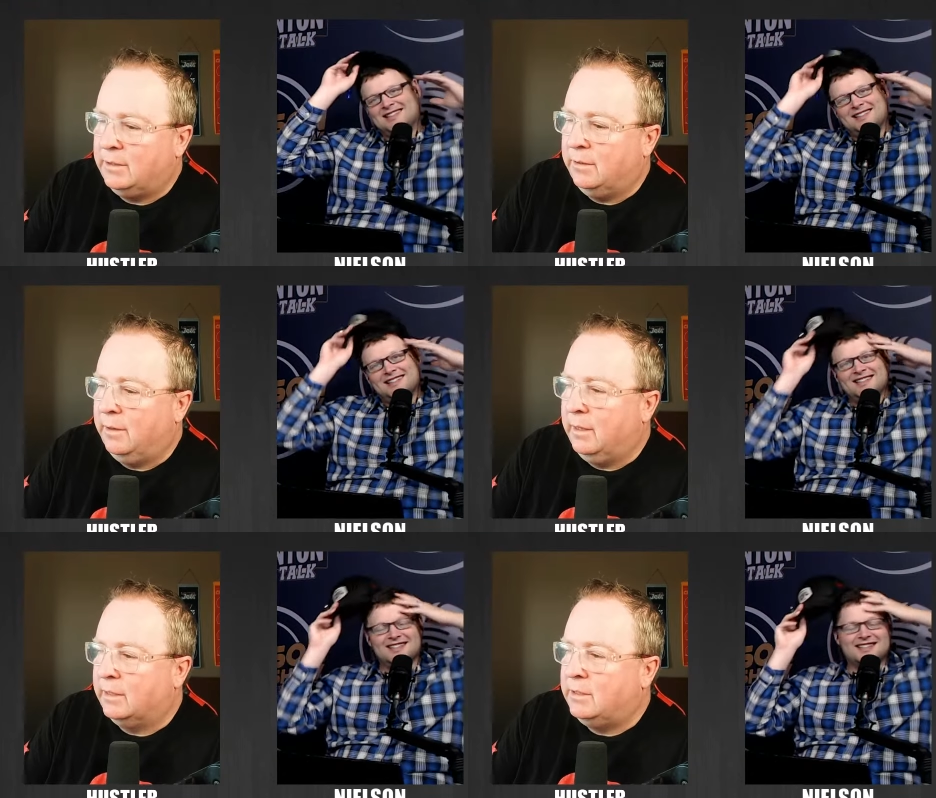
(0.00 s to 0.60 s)

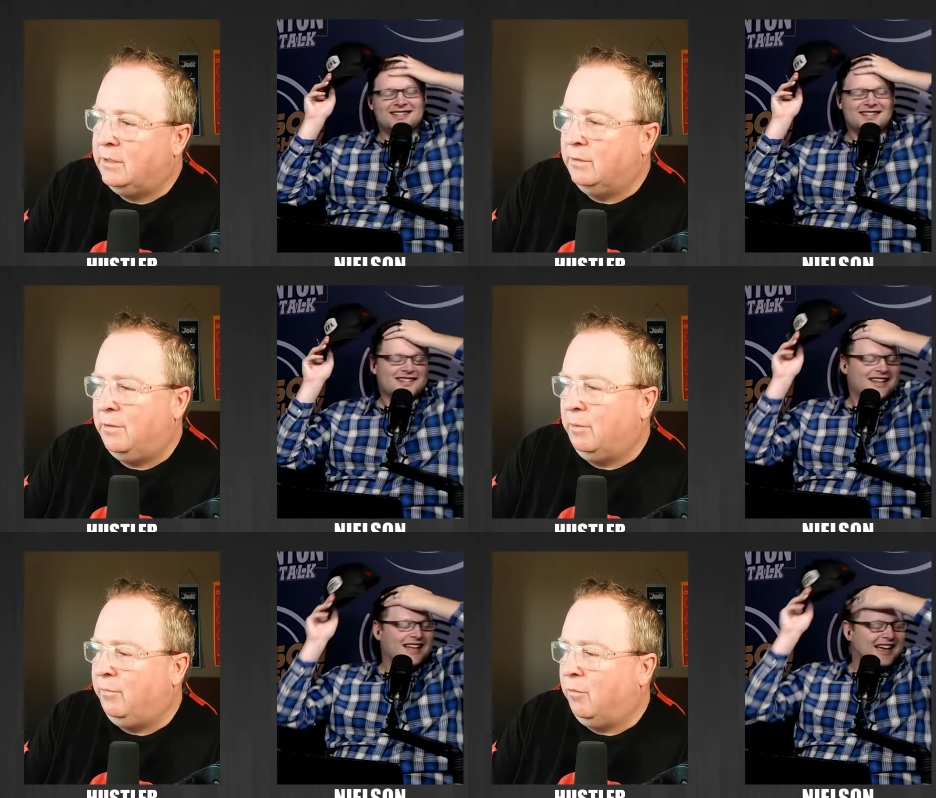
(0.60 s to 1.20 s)
Speaker 1: Let's do it.
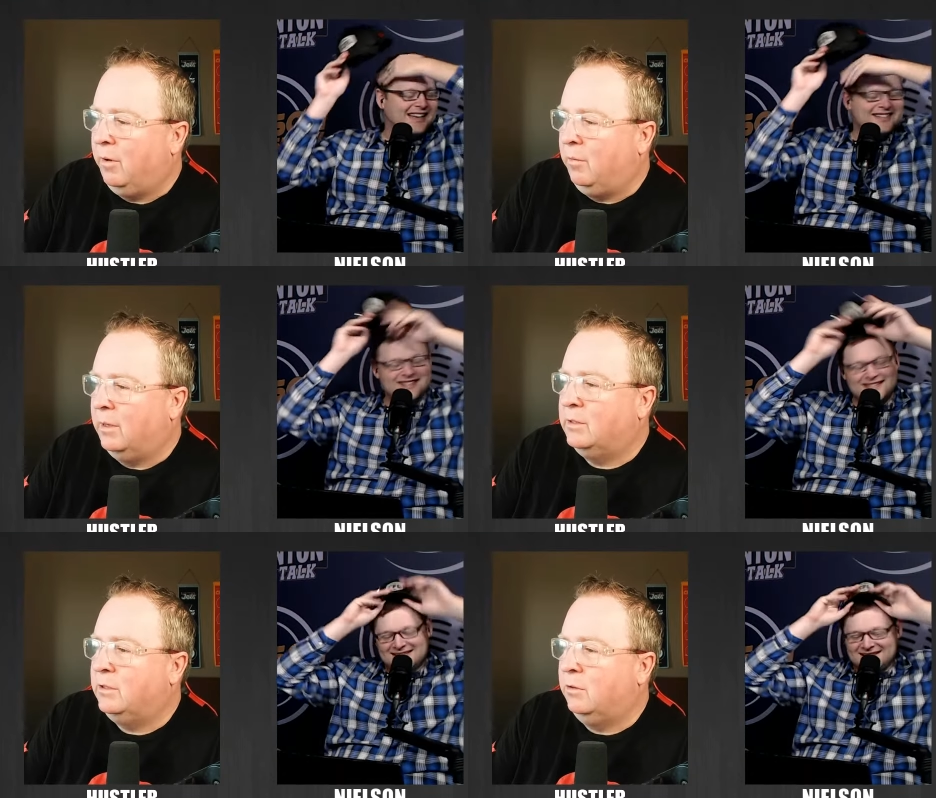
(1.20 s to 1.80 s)
That's okay.
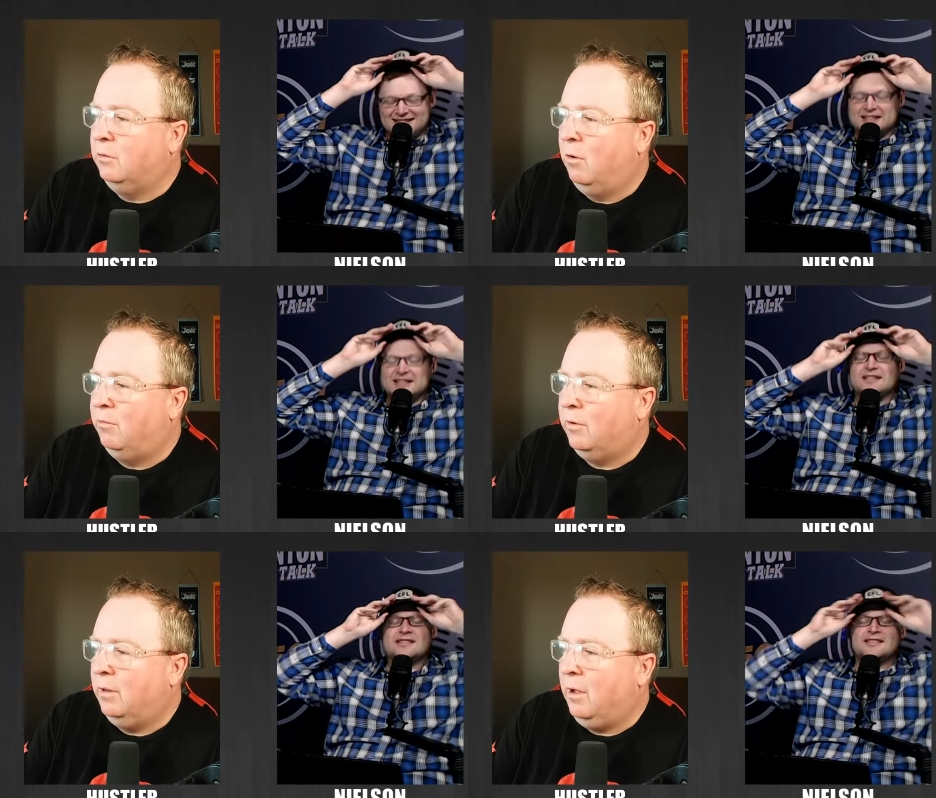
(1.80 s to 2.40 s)
three forty one
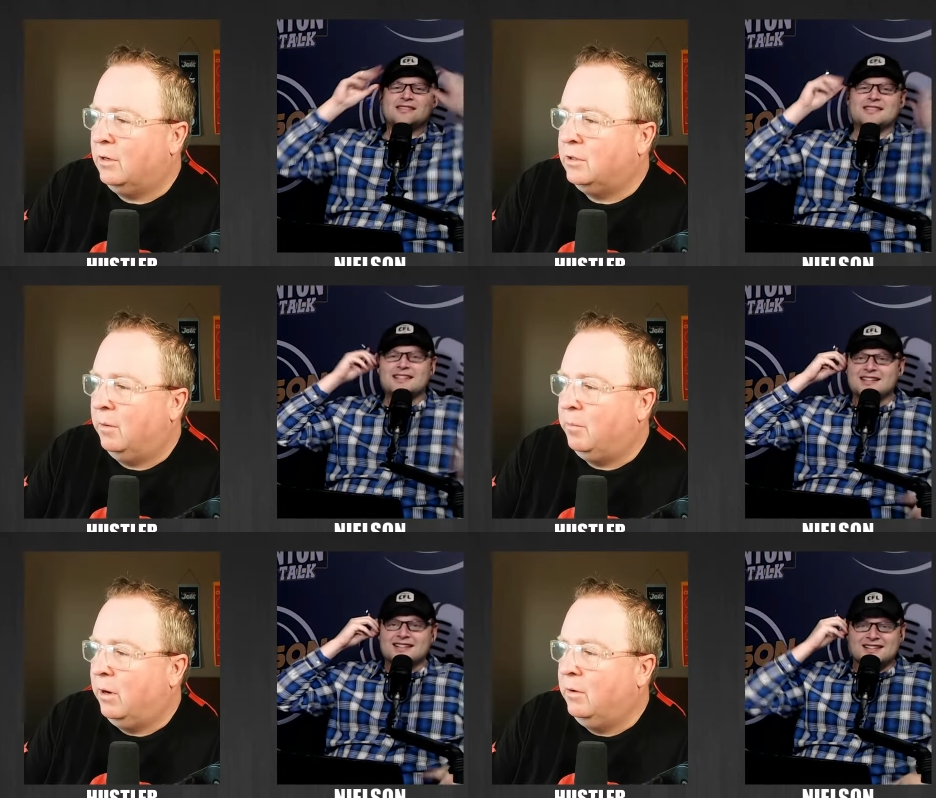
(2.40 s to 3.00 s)
too low for
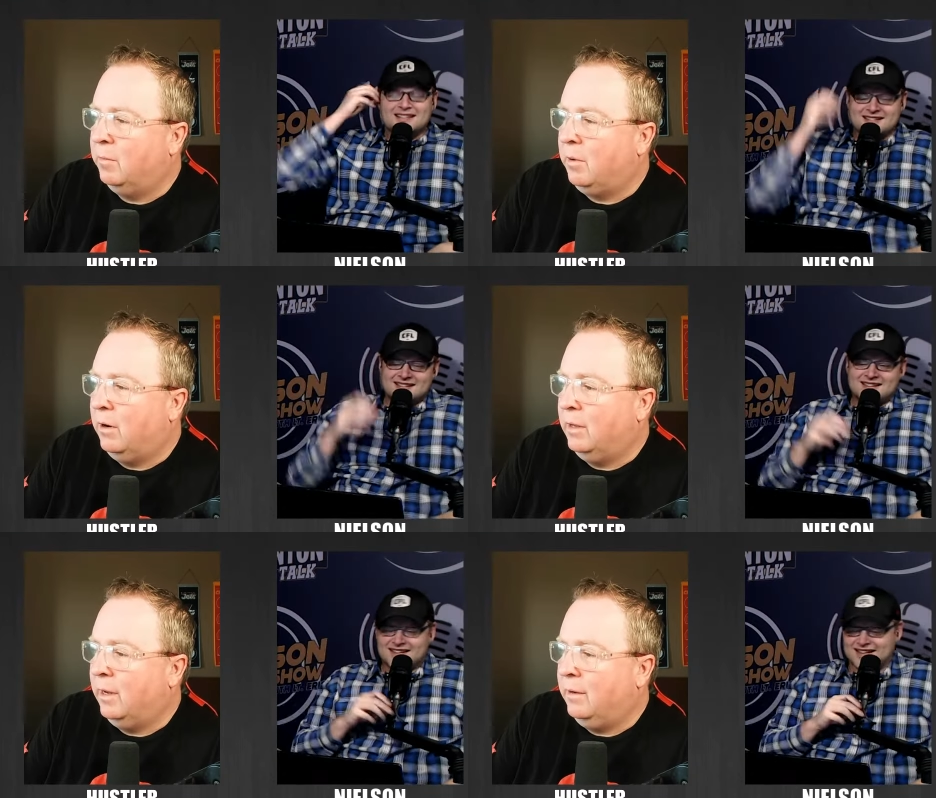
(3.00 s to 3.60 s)
a lock shop
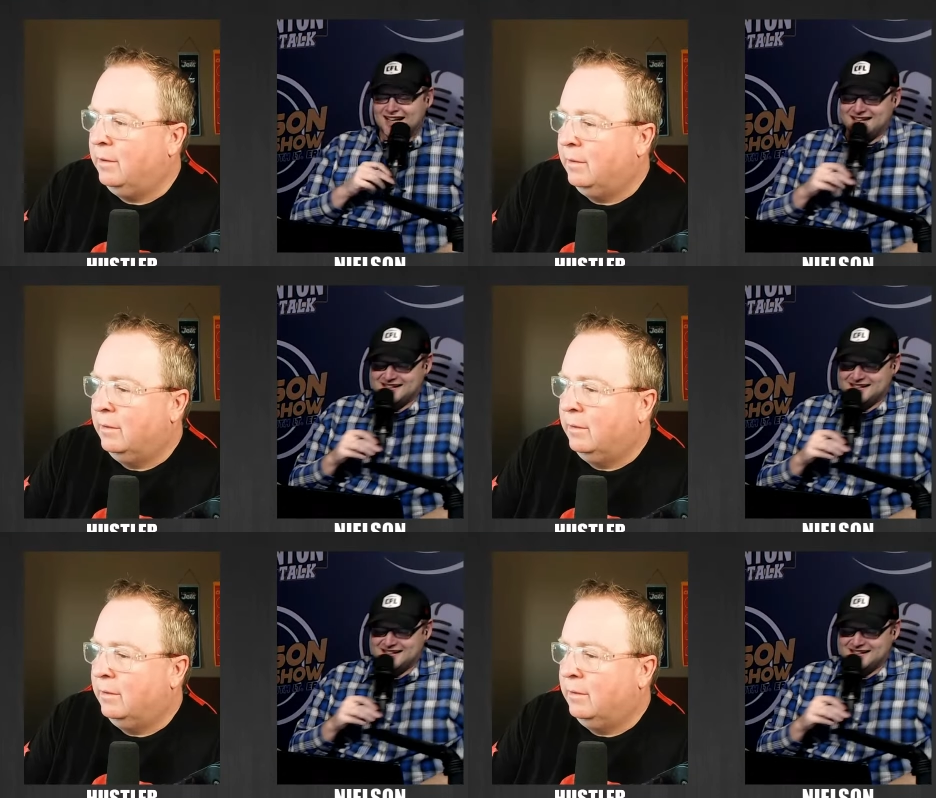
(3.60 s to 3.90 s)
partner. Yeah, parlay.